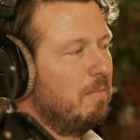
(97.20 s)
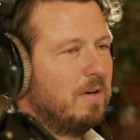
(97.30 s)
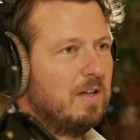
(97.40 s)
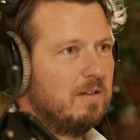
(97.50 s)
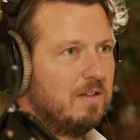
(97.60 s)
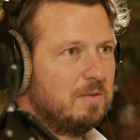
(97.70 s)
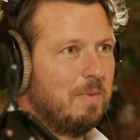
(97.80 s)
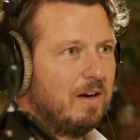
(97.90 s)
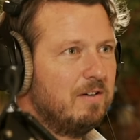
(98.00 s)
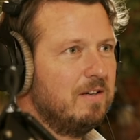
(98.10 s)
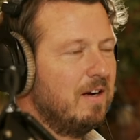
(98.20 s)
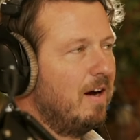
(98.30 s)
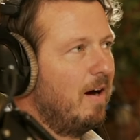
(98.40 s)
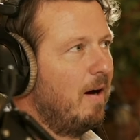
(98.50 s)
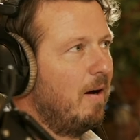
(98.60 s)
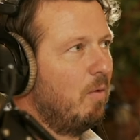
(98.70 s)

but it doesn't matter. Uh,